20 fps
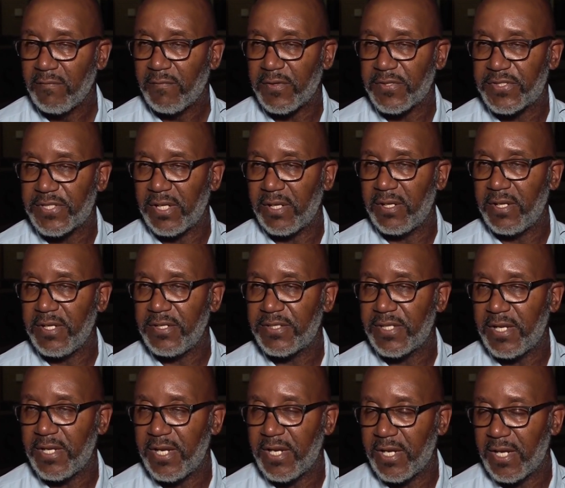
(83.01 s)
facilities
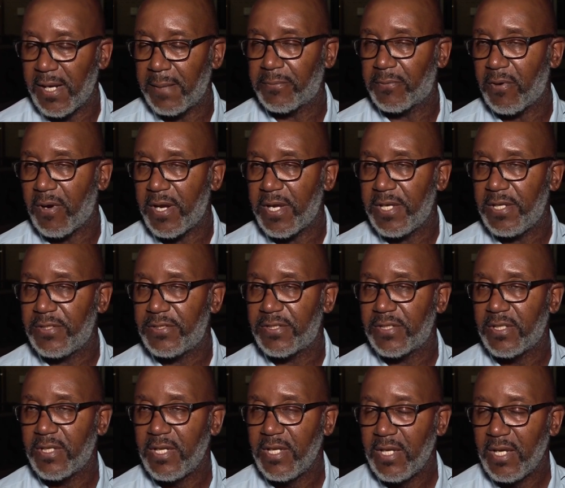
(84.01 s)
and then the
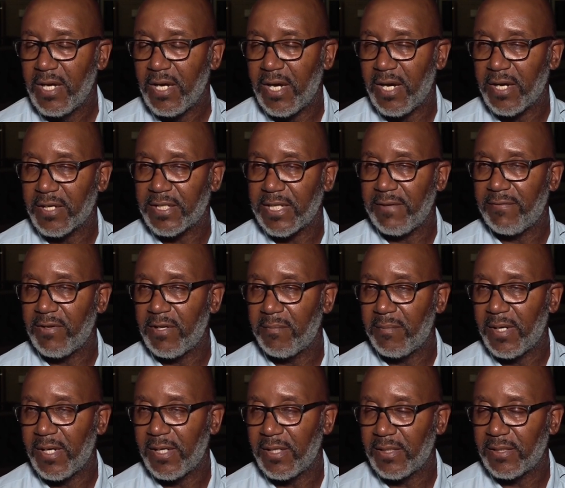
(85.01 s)
upgrades, uh, giving
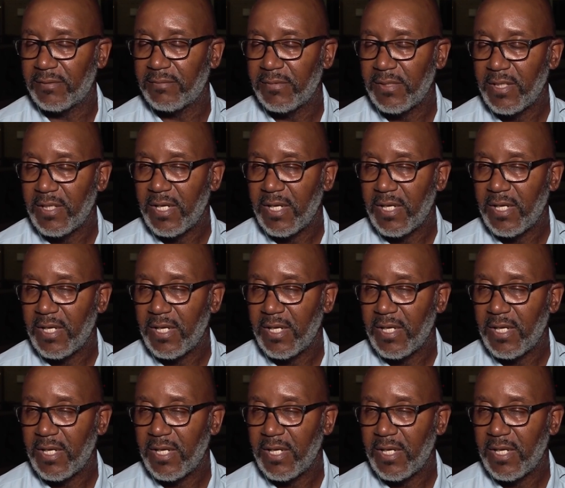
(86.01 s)
them a,